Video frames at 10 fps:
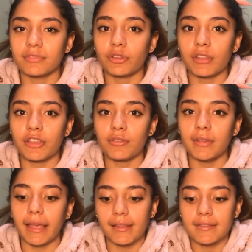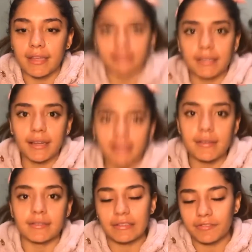So then you get
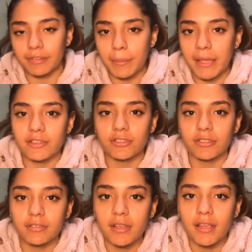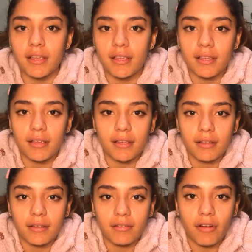tendonitis, inflammation
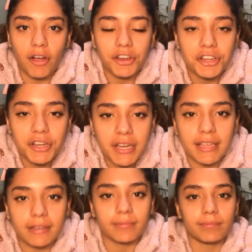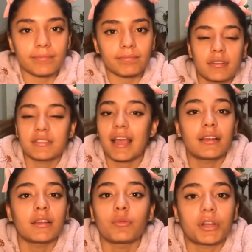on your knee. Because
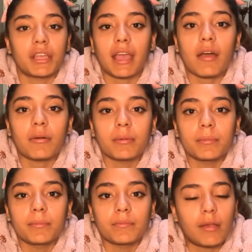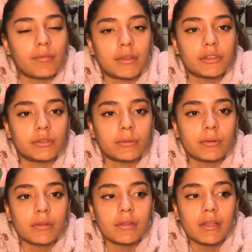I love working out. I really do.
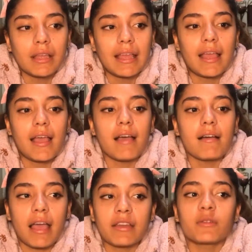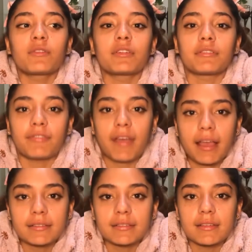I know for a
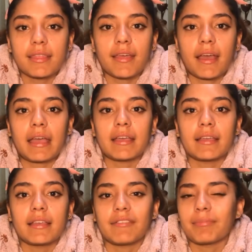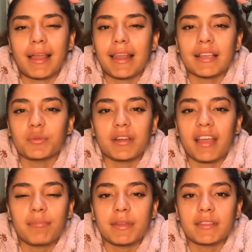fact that if my legs
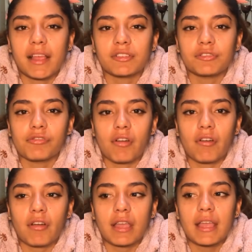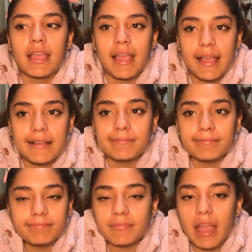wouldn't have been that strong,
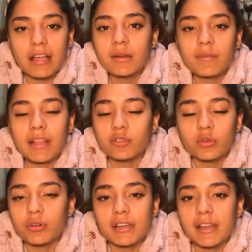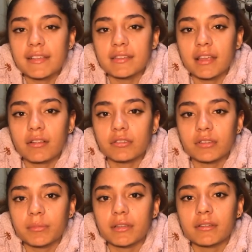I could have like torn an ACL or
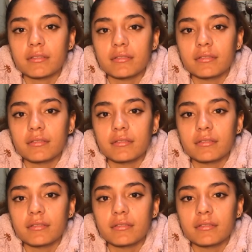something.